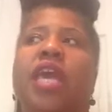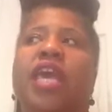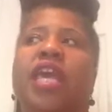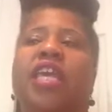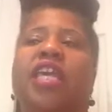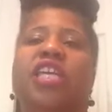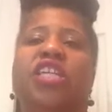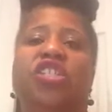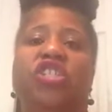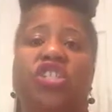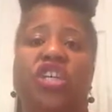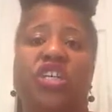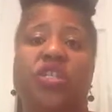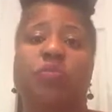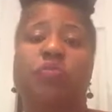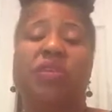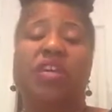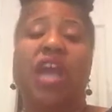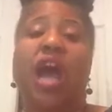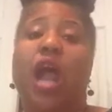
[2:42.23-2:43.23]
it can
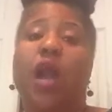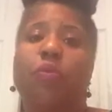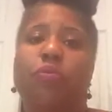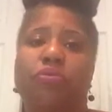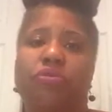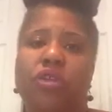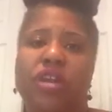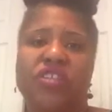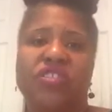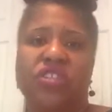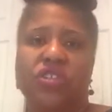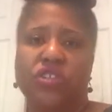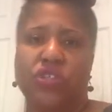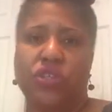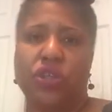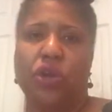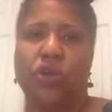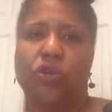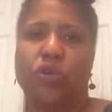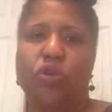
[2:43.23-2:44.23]
just be our present
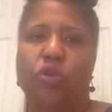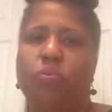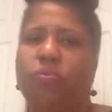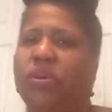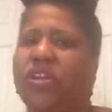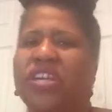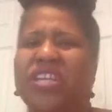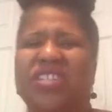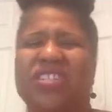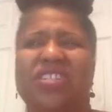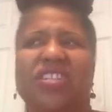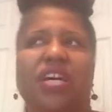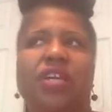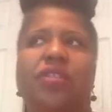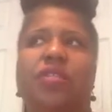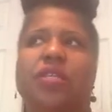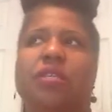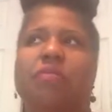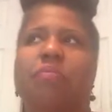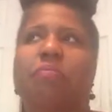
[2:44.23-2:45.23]
circle, but it
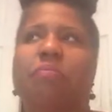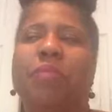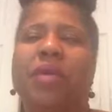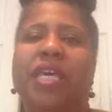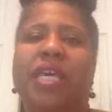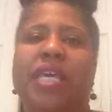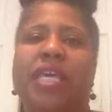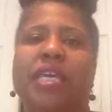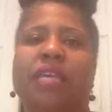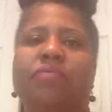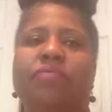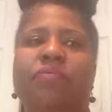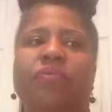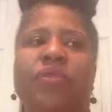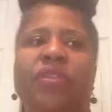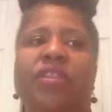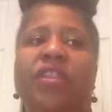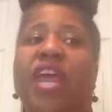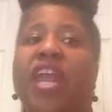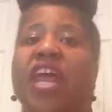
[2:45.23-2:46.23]
doesn't mean
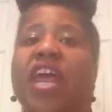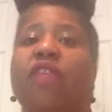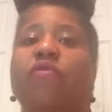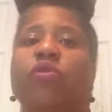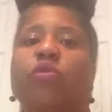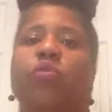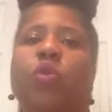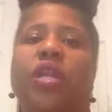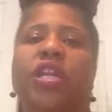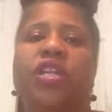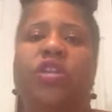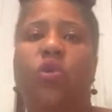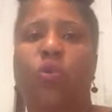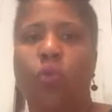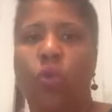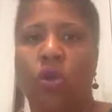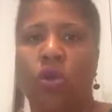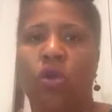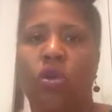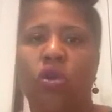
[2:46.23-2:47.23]
that everyone in the
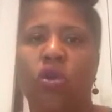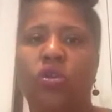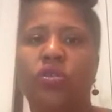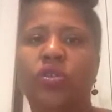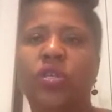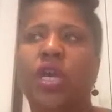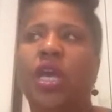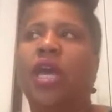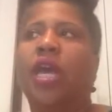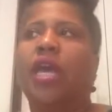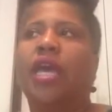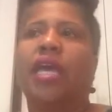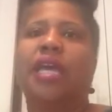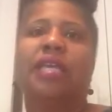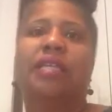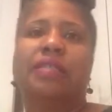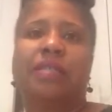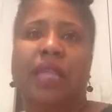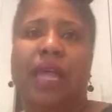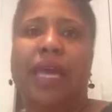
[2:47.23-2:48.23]
world
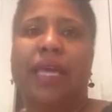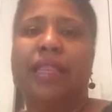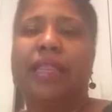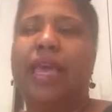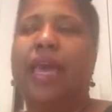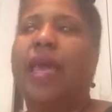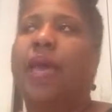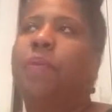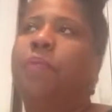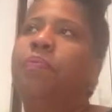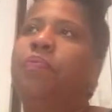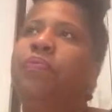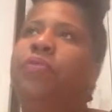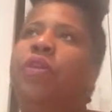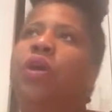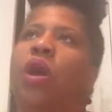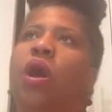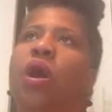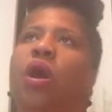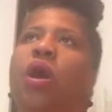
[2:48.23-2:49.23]
is like that.
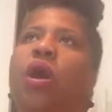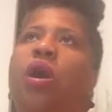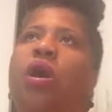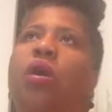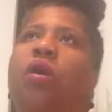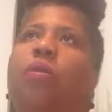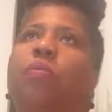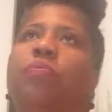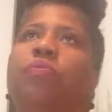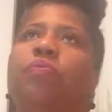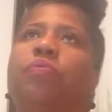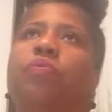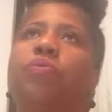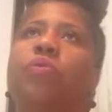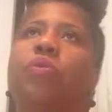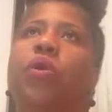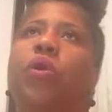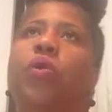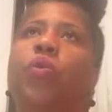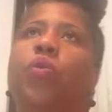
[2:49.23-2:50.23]

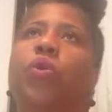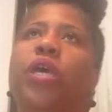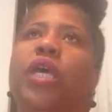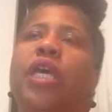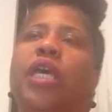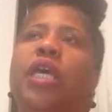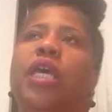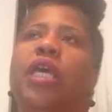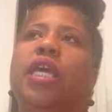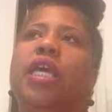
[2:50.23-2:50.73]
We